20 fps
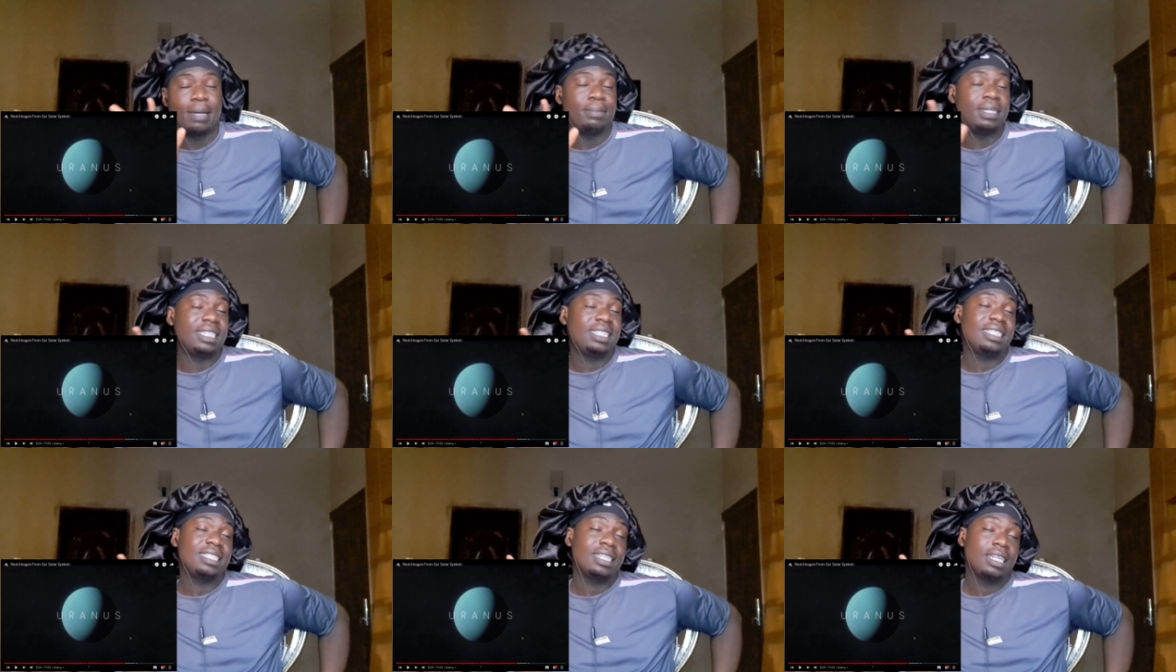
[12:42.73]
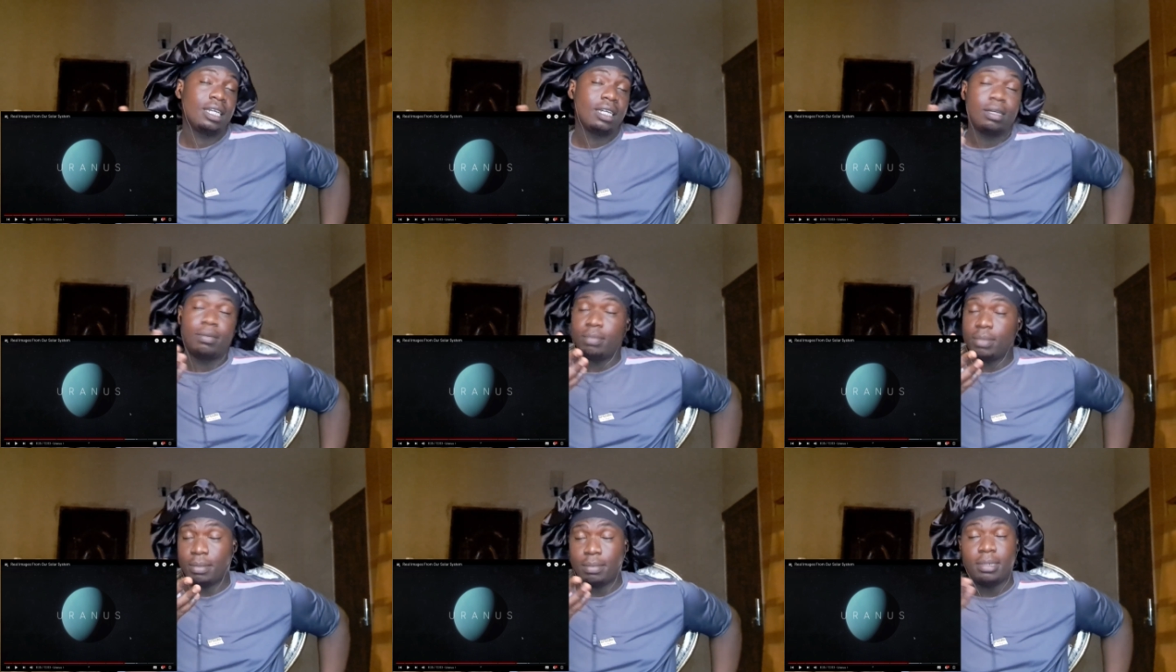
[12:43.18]
I mean,
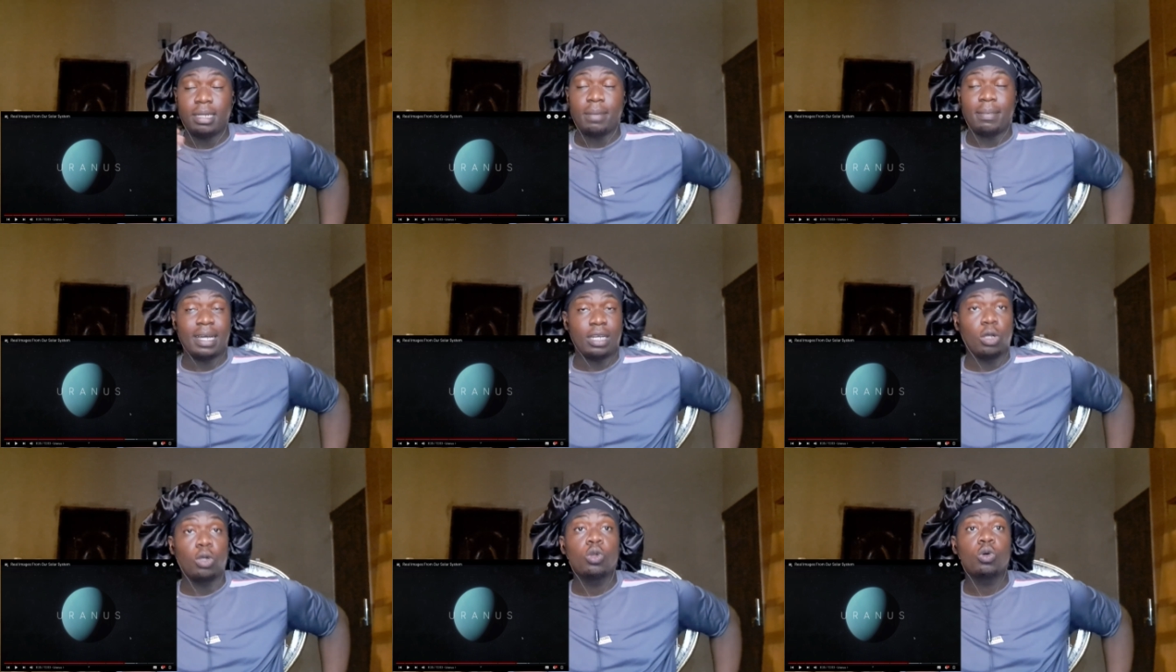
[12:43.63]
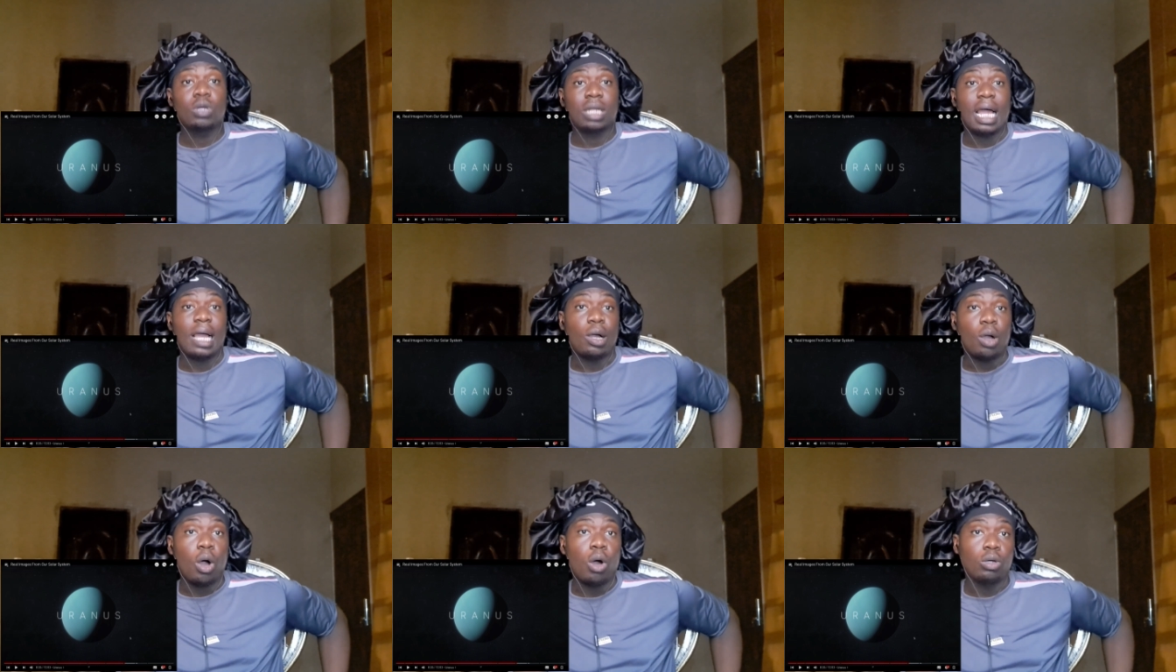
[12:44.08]
they might not look
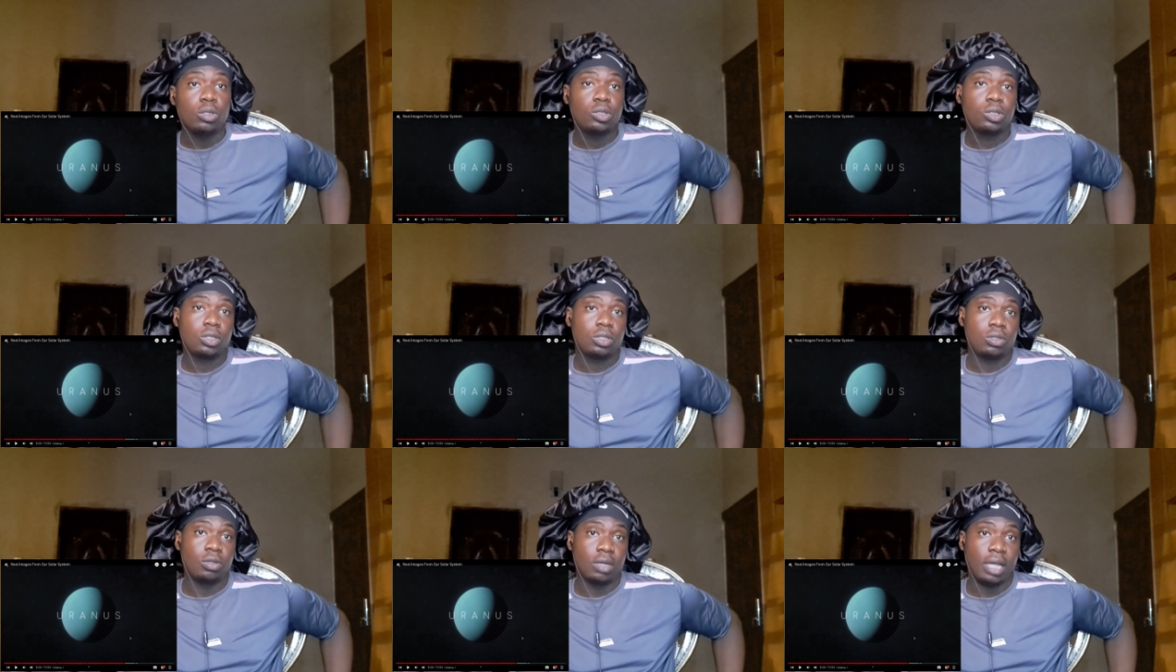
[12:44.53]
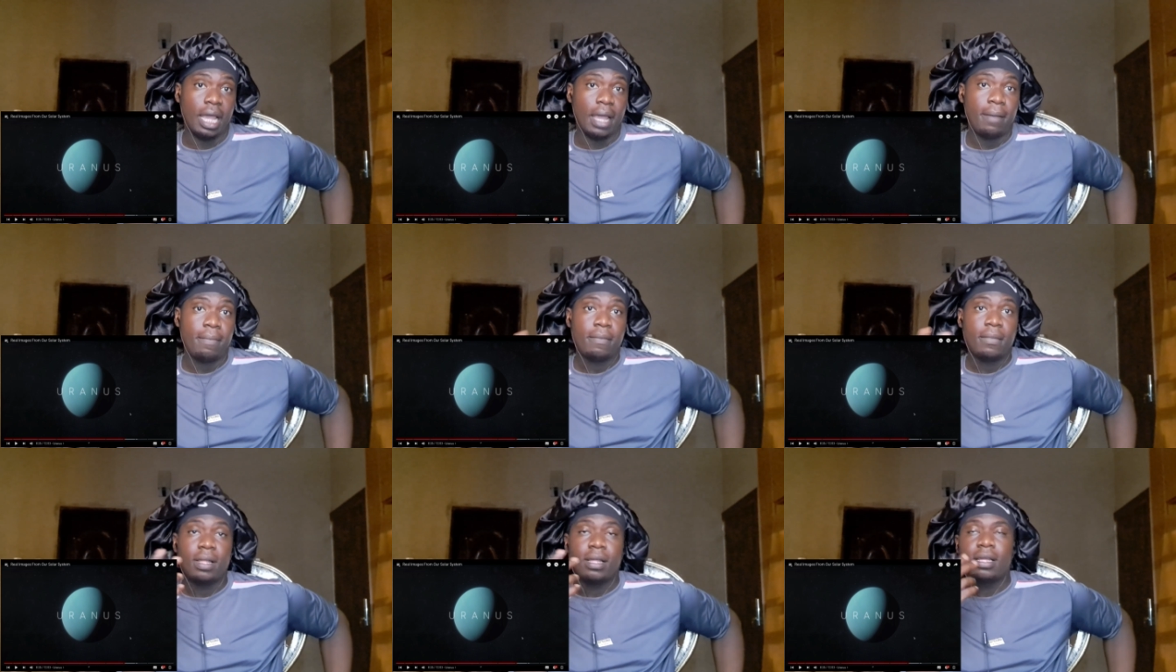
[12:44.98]
like us,
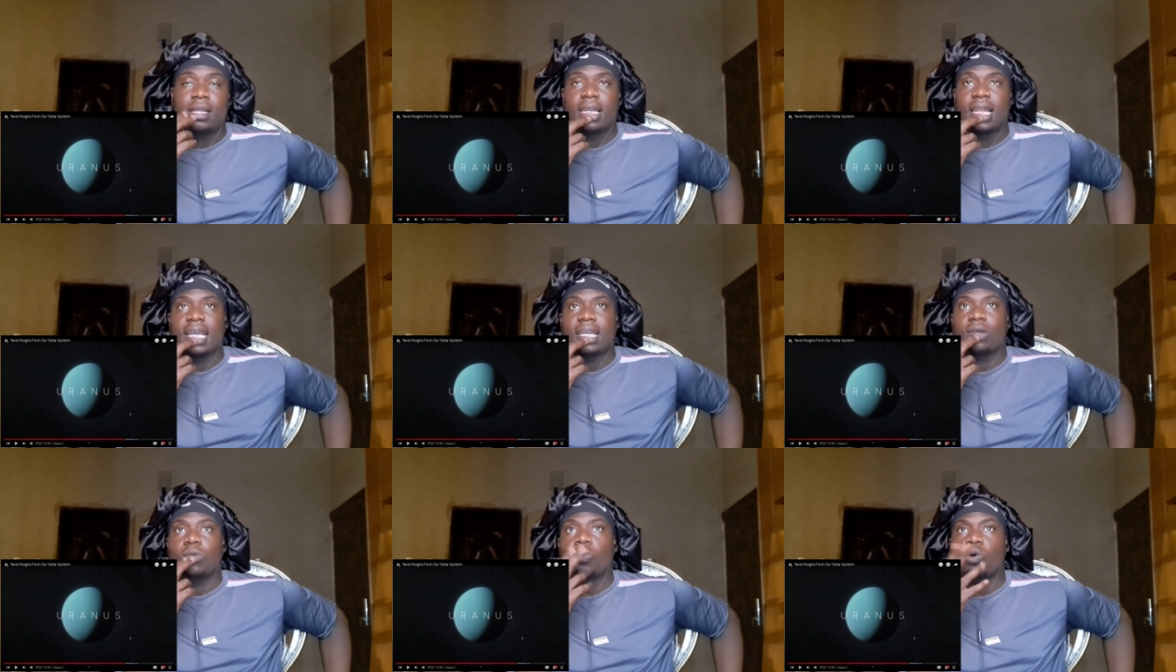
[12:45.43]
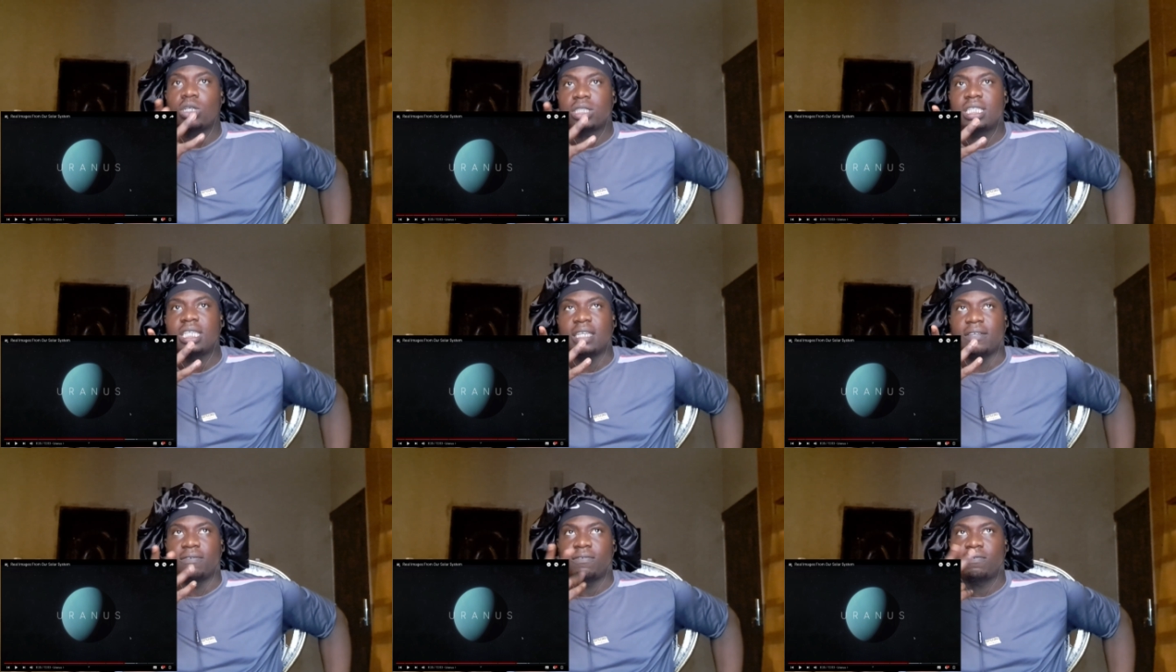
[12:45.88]
okay? Like,
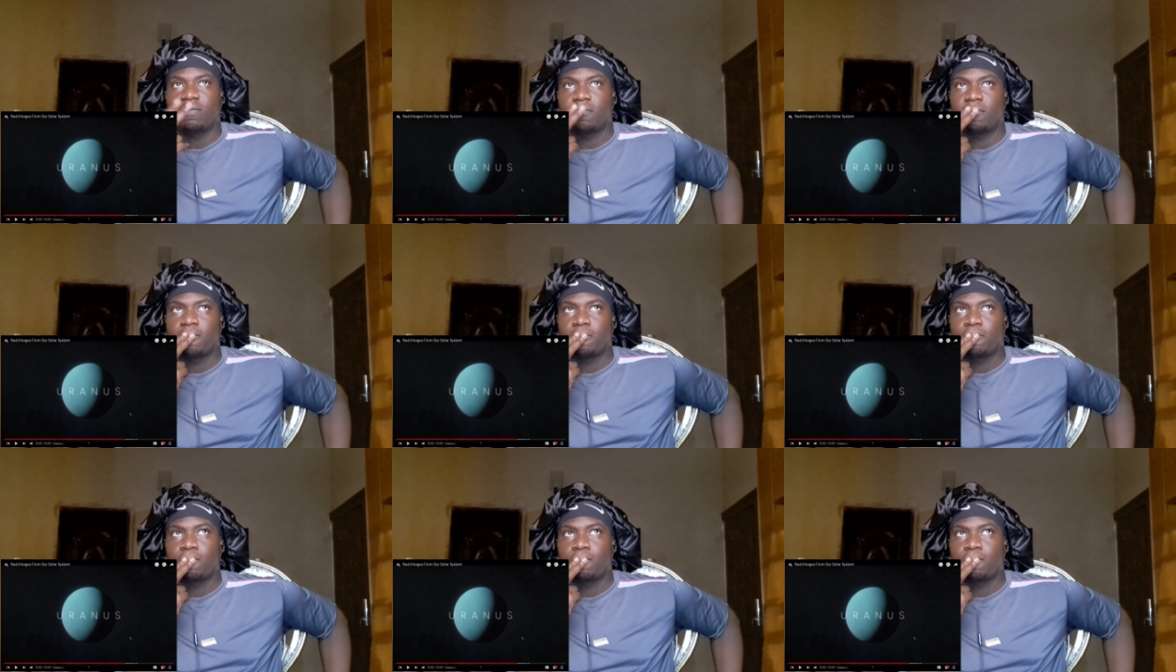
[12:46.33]
what if?